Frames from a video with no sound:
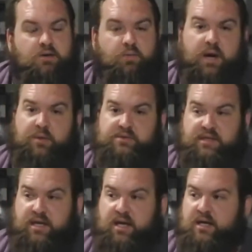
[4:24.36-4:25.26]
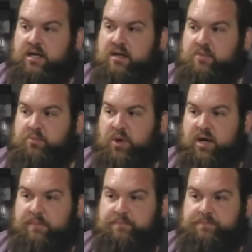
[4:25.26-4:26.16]
when I was a kid,
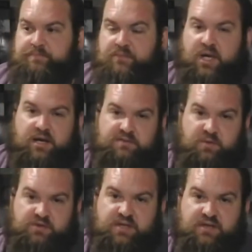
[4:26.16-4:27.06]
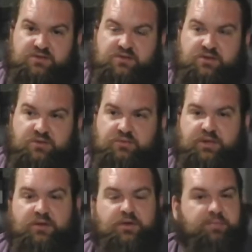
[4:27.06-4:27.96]
but as most kids do,
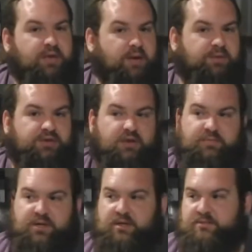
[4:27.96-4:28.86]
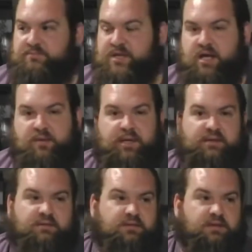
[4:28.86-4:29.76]
you play with them, you take them
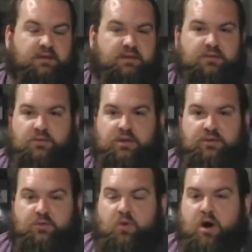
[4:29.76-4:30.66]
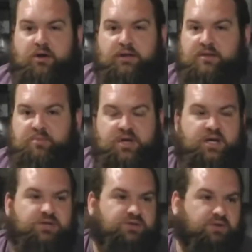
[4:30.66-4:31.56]
in the water at the
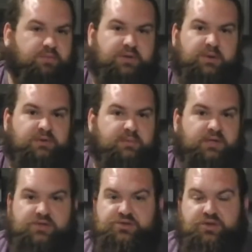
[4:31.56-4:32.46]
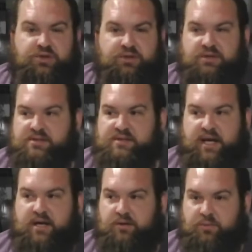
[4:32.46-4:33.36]
beach, or play with them in the dirt and the
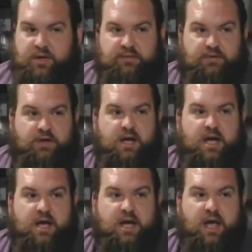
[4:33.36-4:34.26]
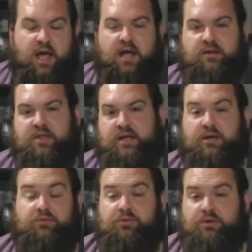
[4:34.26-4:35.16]
sand and whatever, and they
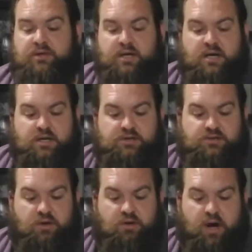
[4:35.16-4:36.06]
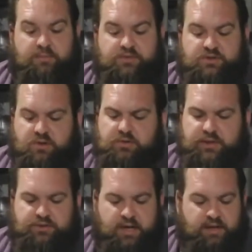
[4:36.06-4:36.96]
get ruined. So I'm slowly
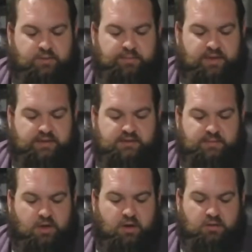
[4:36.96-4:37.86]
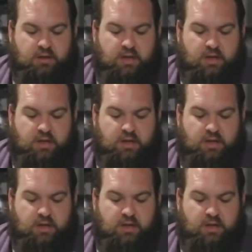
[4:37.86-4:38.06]
trying to replace them all,